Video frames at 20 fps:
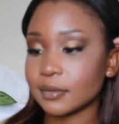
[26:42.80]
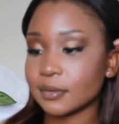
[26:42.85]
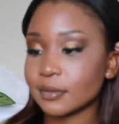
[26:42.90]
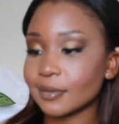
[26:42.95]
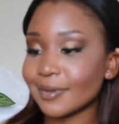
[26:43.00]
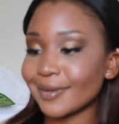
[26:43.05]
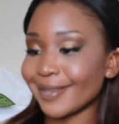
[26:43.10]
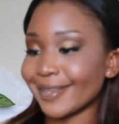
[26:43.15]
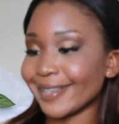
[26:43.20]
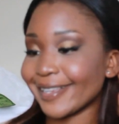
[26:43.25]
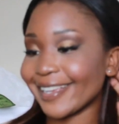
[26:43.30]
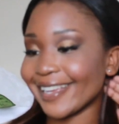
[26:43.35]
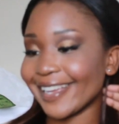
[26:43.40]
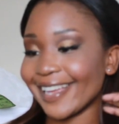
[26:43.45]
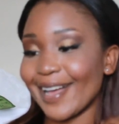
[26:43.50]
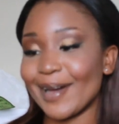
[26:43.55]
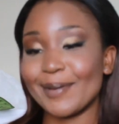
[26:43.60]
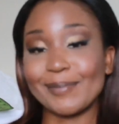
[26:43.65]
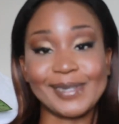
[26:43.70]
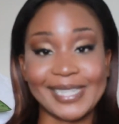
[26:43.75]

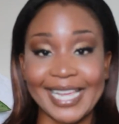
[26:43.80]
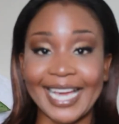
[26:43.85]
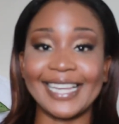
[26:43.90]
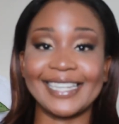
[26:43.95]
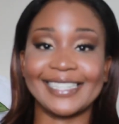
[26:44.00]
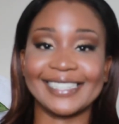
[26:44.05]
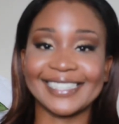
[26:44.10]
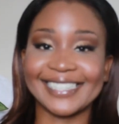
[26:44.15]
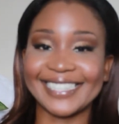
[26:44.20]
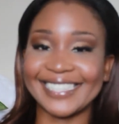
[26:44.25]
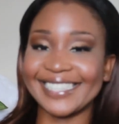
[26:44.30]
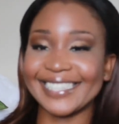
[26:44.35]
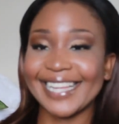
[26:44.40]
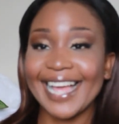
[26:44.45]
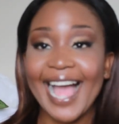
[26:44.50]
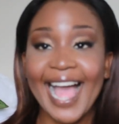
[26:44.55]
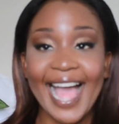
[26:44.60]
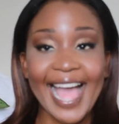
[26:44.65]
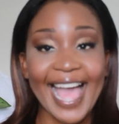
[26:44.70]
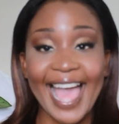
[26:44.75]
I'm dead.
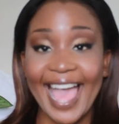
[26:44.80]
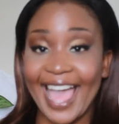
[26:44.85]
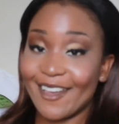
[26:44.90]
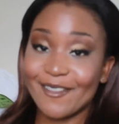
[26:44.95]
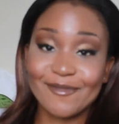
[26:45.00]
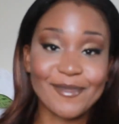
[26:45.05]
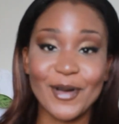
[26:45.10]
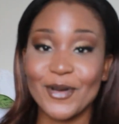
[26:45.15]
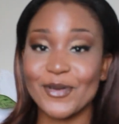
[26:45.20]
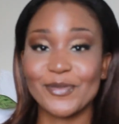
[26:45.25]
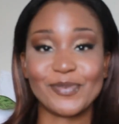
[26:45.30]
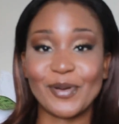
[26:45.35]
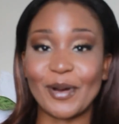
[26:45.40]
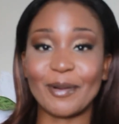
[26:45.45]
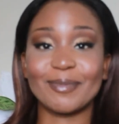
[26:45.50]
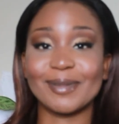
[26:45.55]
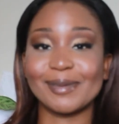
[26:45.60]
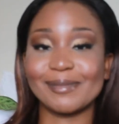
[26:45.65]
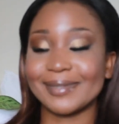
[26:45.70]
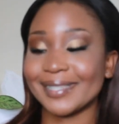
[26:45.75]
I have my own
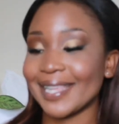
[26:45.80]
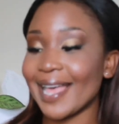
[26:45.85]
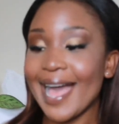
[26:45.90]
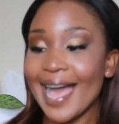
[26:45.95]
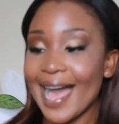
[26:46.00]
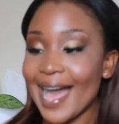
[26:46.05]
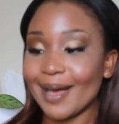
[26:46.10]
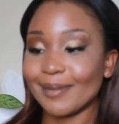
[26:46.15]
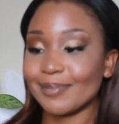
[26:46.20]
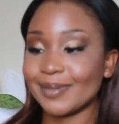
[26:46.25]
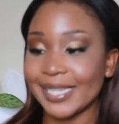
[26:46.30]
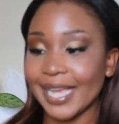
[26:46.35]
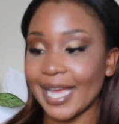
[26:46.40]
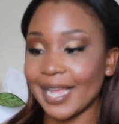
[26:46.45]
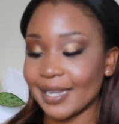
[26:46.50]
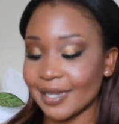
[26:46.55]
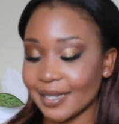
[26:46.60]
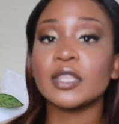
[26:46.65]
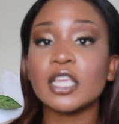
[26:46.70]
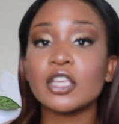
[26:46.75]
problems. I'm
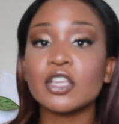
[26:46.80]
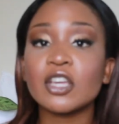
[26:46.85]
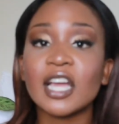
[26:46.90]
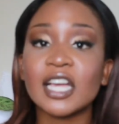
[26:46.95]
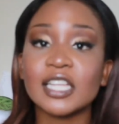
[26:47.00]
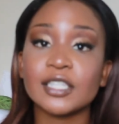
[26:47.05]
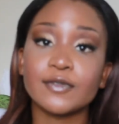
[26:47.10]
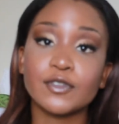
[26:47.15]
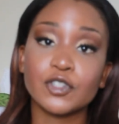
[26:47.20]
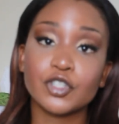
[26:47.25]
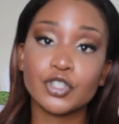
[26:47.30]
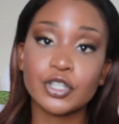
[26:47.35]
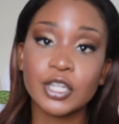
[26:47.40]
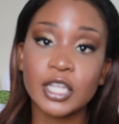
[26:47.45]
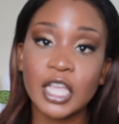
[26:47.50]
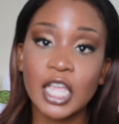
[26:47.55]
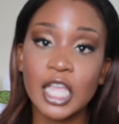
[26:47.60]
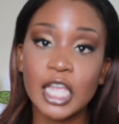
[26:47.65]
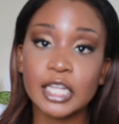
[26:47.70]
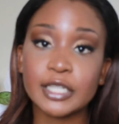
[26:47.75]
dead. Well, thank you guys for
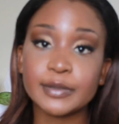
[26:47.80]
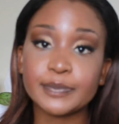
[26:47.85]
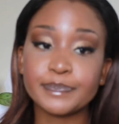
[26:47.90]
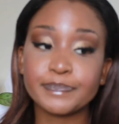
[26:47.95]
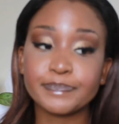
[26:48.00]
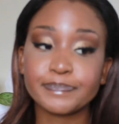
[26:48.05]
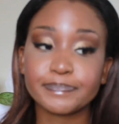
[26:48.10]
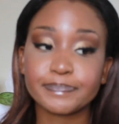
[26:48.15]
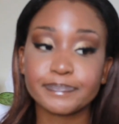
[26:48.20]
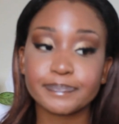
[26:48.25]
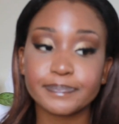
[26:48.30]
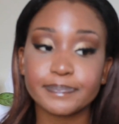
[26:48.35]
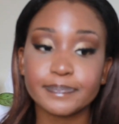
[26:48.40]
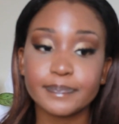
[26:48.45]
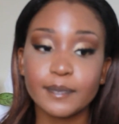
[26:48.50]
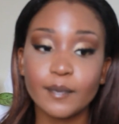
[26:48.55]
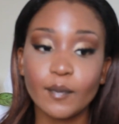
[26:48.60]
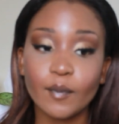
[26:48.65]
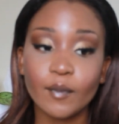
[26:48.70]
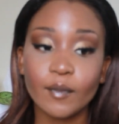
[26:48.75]
tuning in.
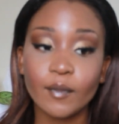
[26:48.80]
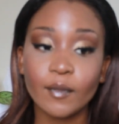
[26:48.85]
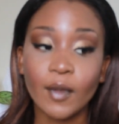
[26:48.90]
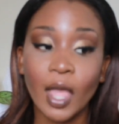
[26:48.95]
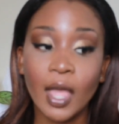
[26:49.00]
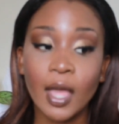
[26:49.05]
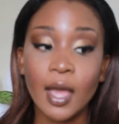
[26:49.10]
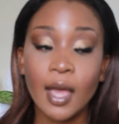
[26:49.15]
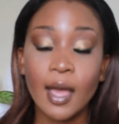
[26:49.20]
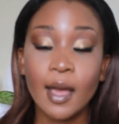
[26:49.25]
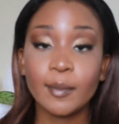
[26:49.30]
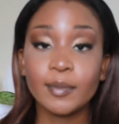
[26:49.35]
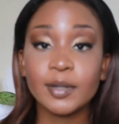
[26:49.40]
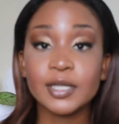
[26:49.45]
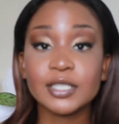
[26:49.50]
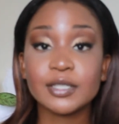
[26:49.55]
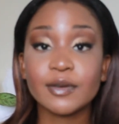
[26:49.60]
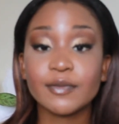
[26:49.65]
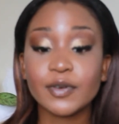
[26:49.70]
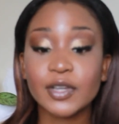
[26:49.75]

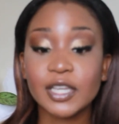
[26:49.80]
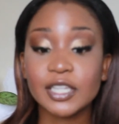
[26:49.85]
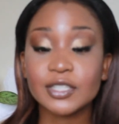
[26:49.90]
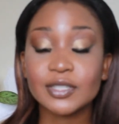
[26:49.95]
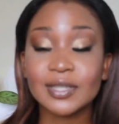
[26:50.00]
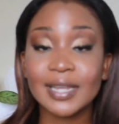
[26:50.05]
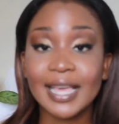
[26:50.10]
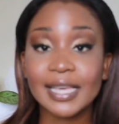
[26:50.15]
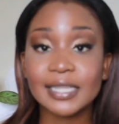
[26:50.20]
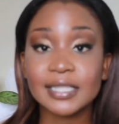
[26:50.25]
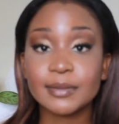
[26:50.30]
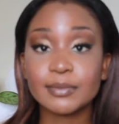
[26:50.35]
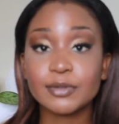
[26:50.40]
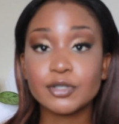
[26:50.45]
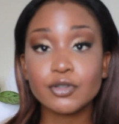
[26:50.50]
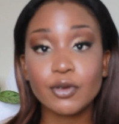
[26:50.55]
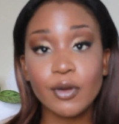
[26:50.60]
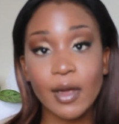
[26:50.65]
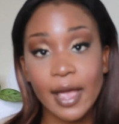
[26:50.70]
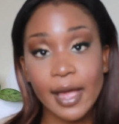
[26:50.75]
Please don't forget to like,
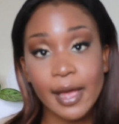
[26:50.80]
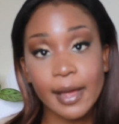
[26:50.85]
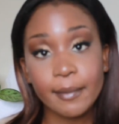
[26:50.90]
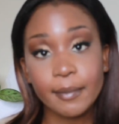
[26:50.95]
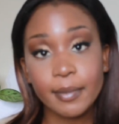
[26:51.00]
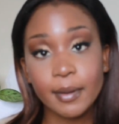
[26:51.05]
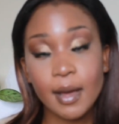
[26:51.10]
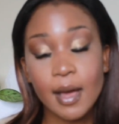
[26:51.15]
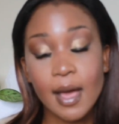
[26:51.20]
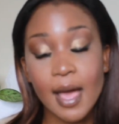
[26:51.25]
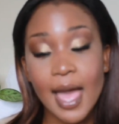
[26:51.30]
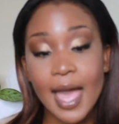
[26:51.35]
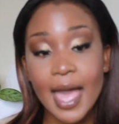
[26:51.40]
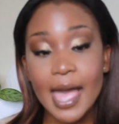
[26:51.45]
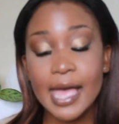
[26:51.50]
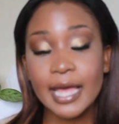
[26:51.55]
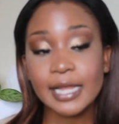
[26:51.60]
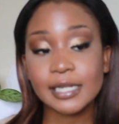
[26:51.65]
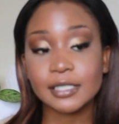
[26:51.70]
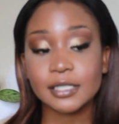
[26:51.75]
subscribe,
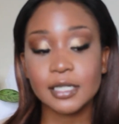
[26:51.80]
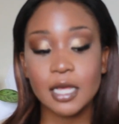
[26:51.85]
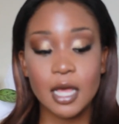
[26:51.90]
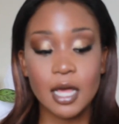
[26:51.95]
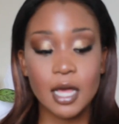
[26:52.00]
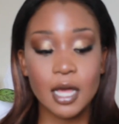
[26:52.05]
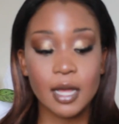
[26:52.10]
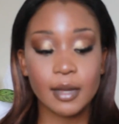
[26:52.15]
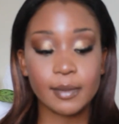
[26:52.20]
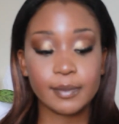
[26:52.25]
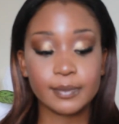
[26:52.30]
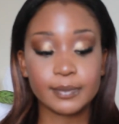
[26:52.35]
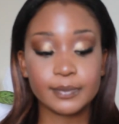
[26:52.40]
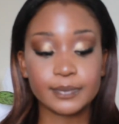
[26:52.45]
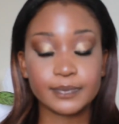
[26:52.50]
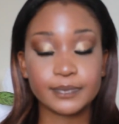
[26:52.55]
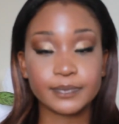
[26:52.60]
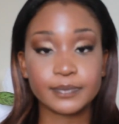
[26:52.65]
and